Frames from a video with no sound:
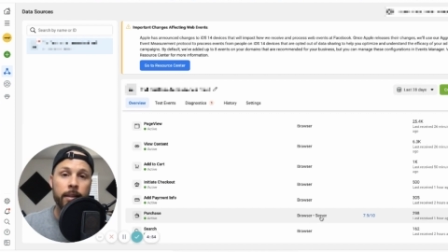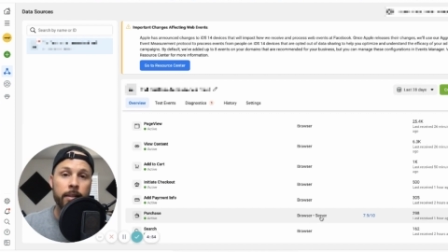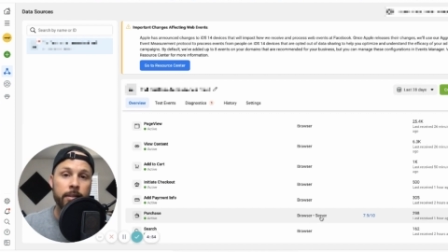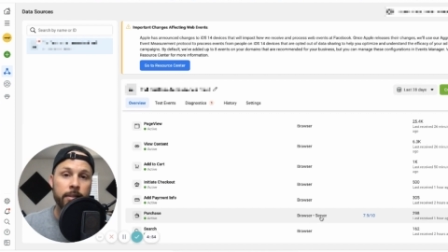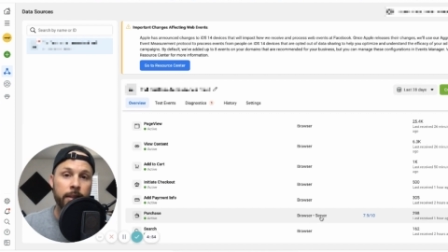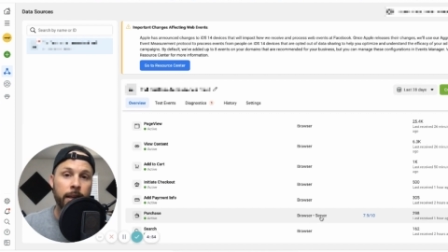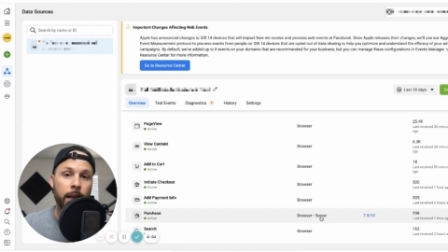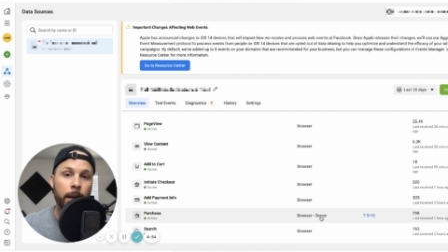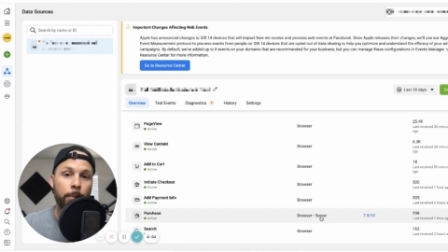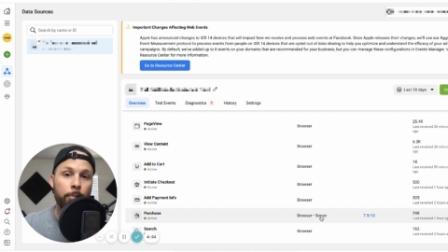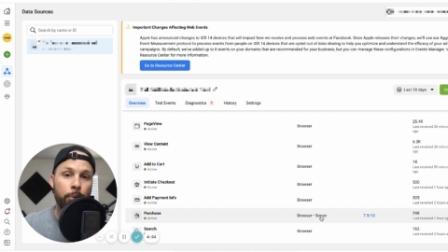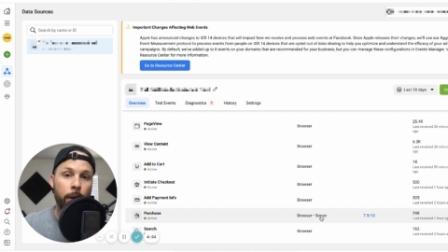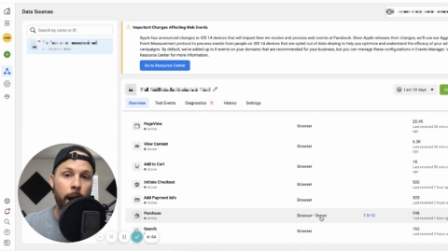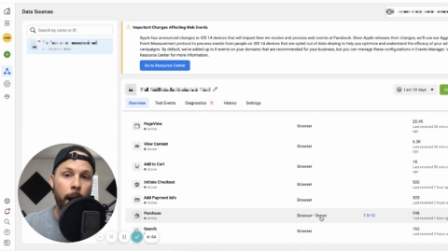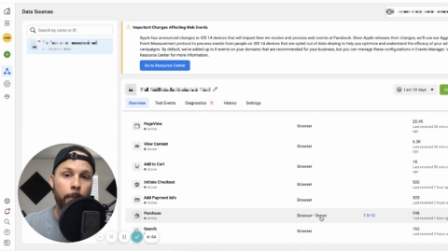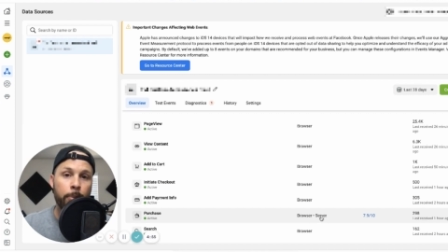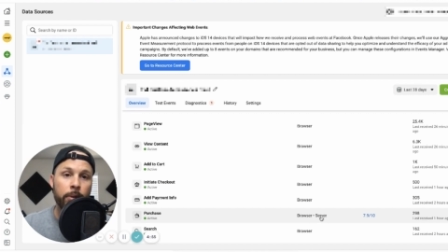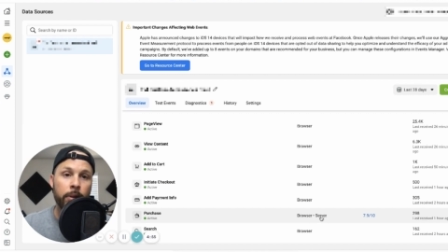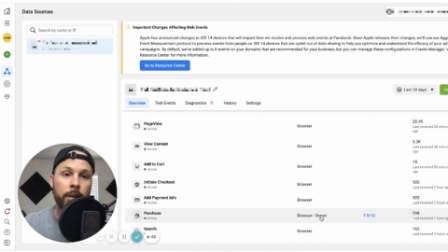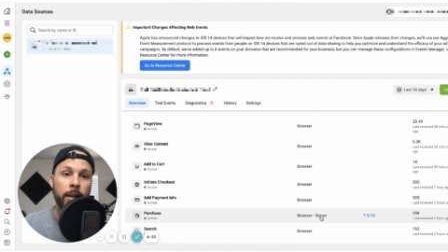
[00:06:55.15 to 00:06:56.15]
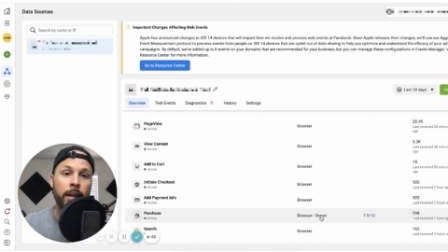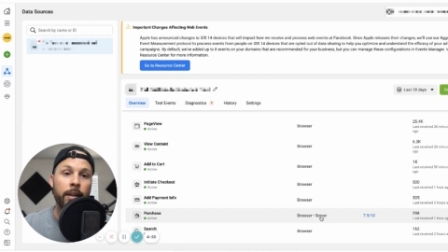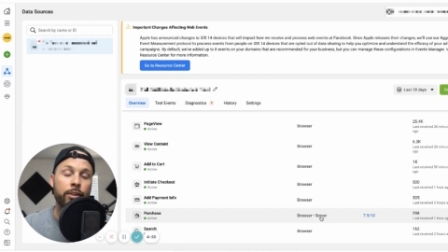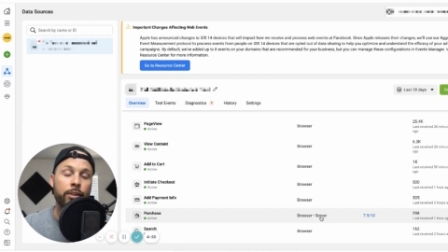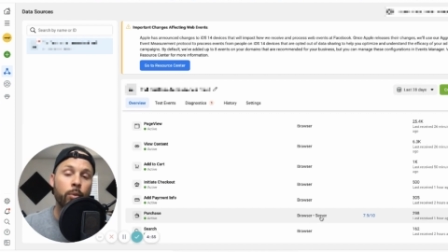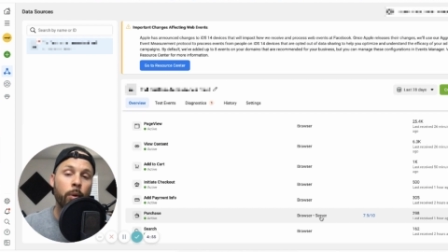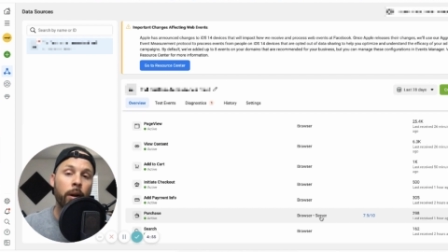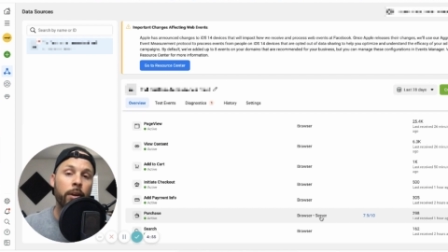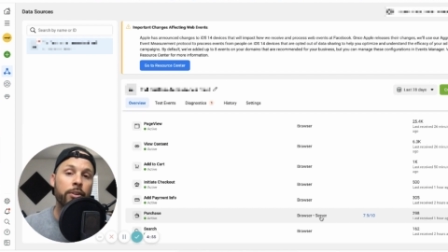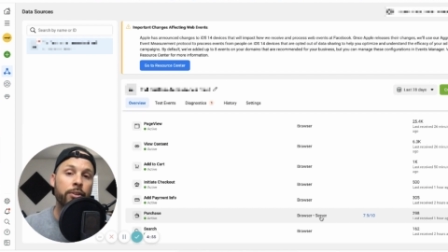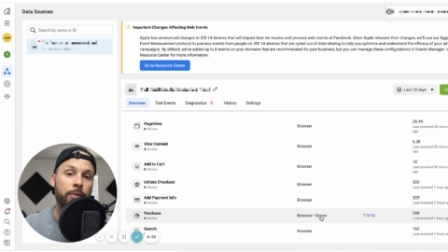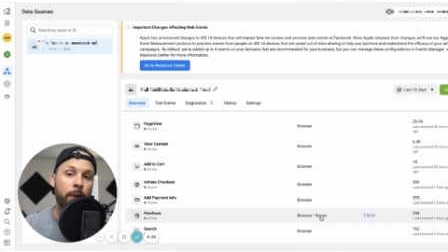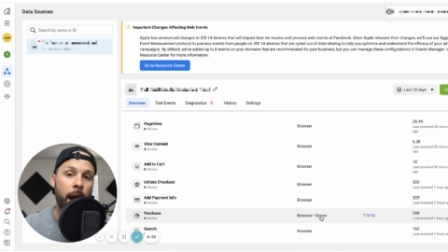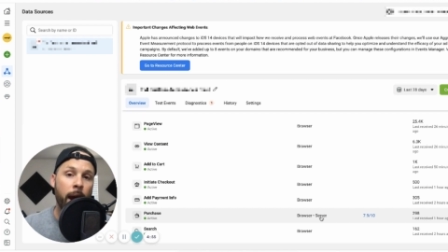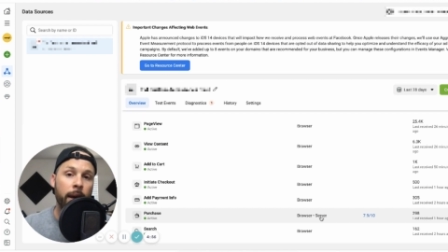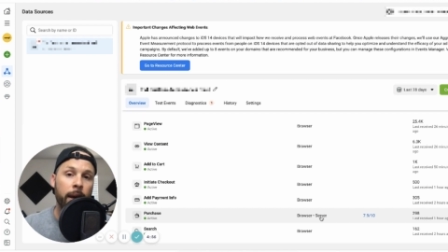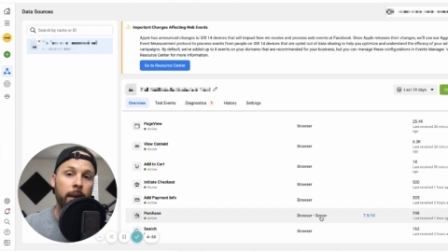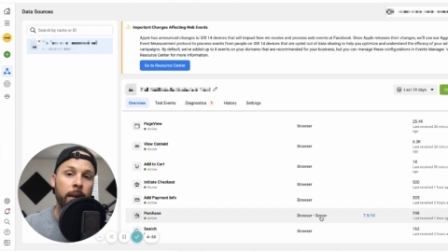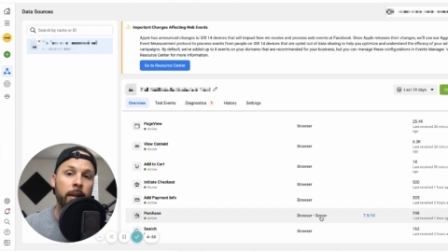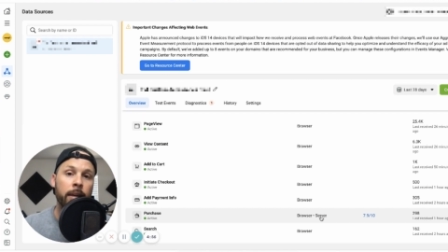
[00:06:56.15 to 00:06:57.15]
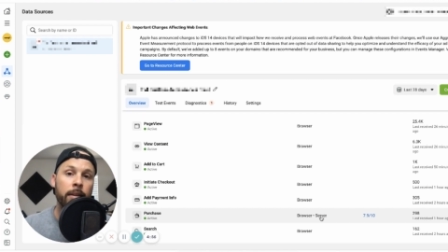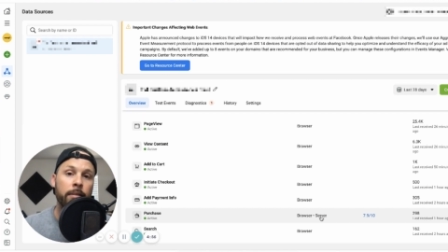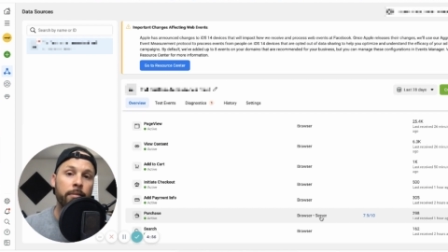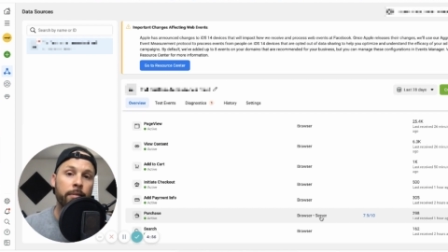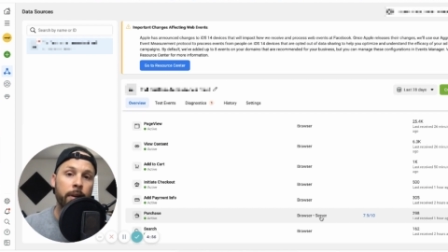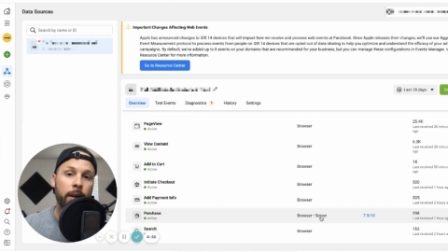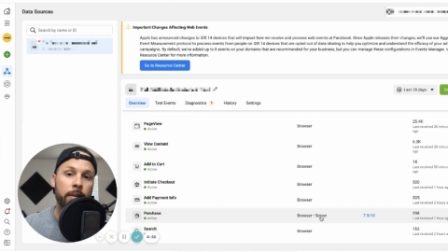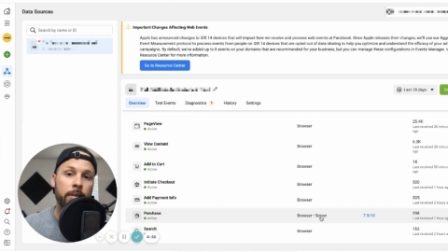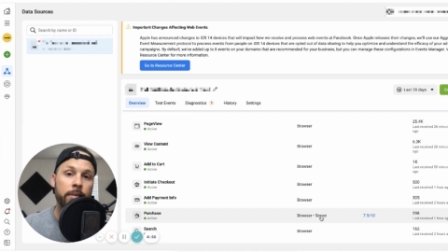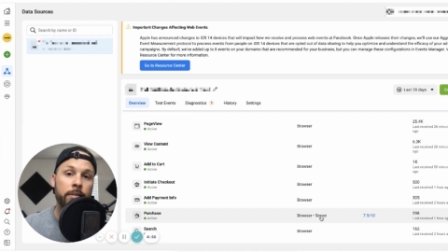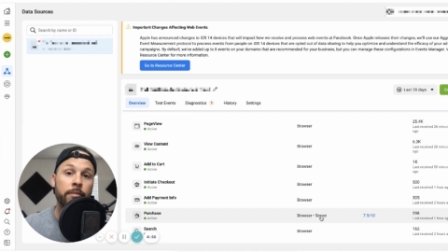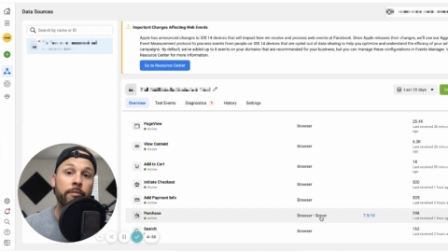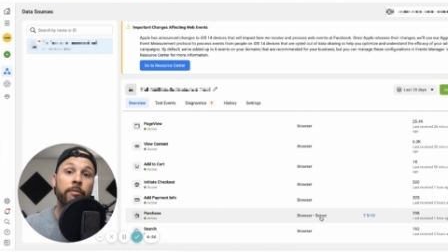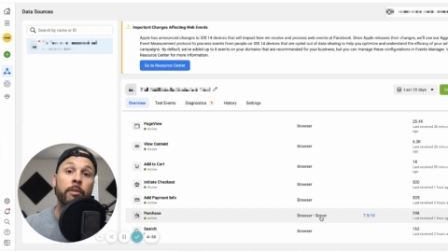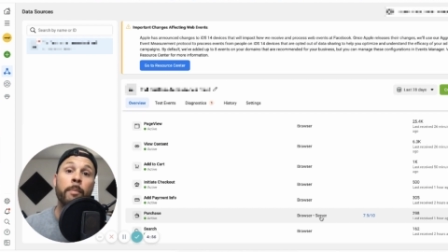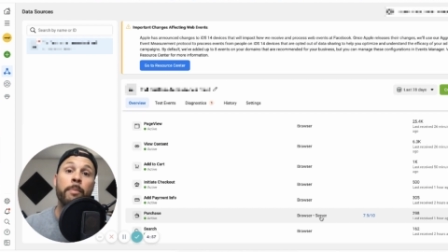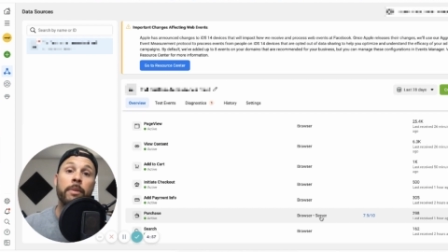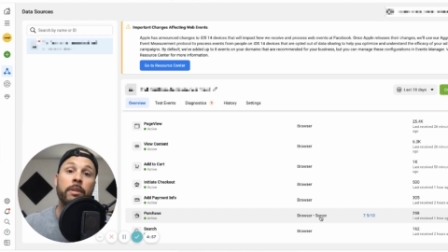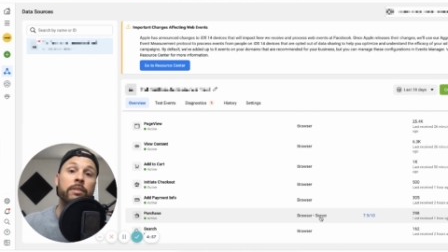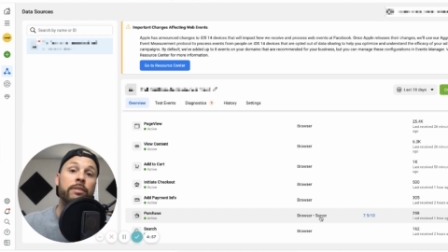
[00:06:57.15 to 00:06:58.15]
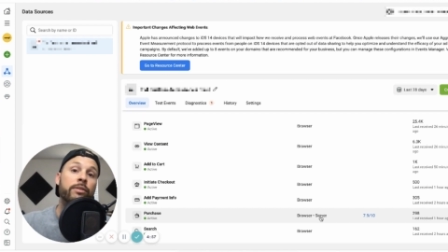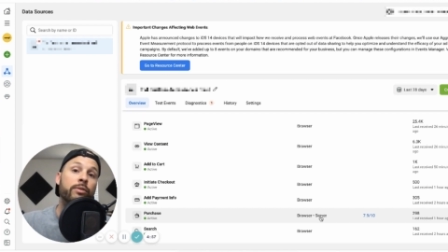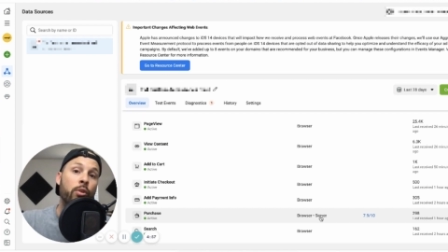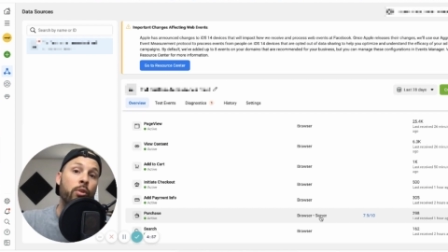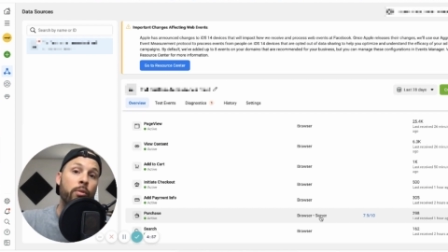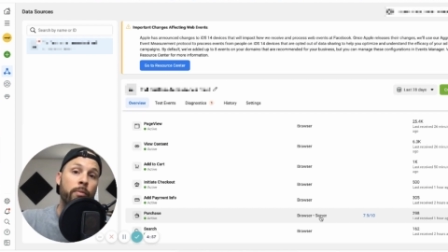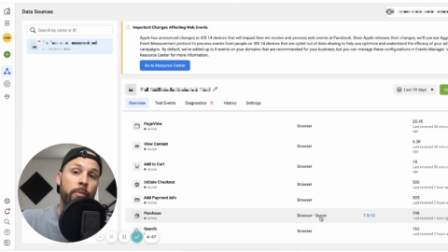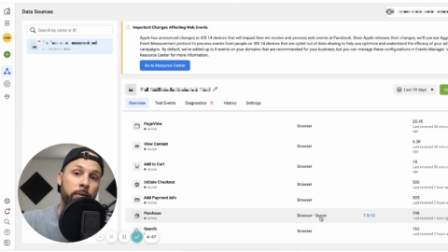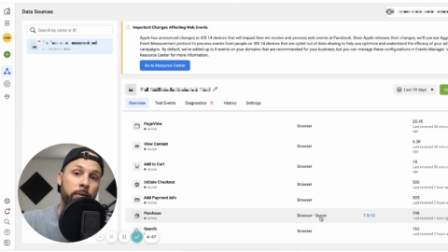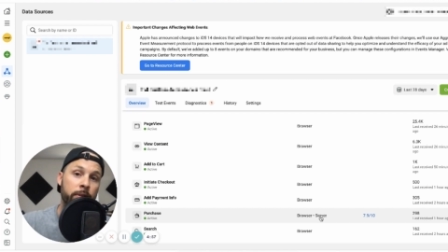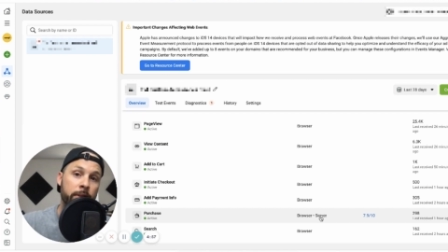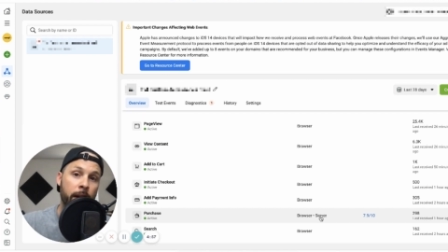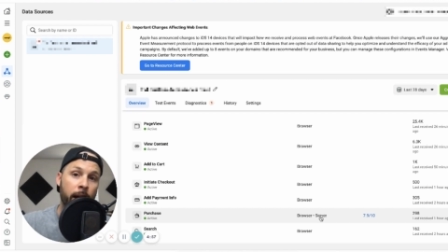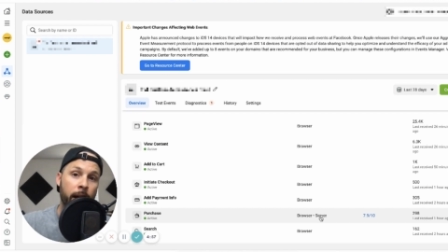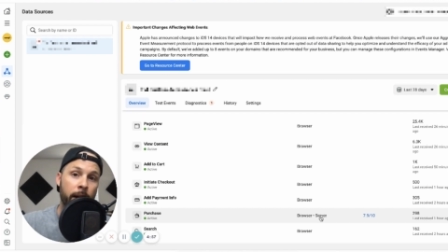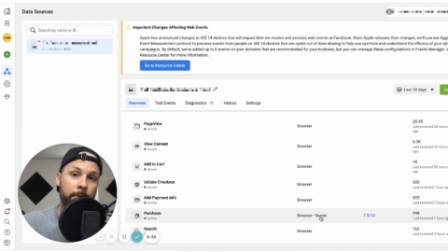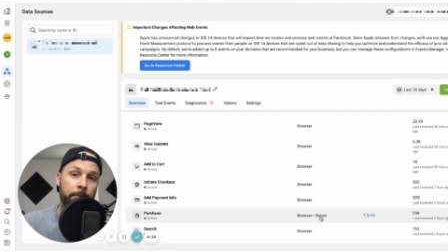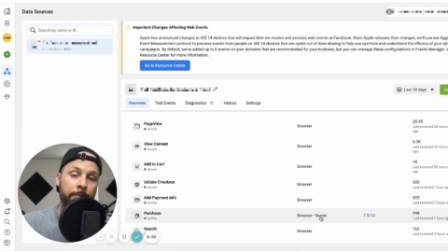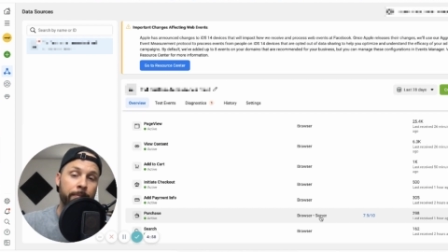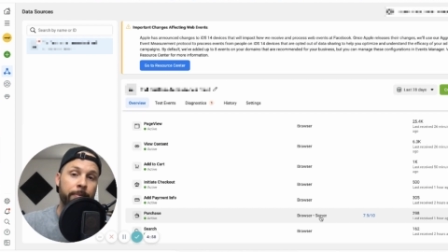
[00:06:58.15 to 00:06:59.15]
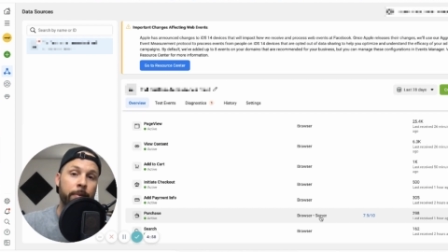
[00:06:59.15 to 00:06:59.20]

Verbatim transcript: is set up properly and you are tracking events from the server side.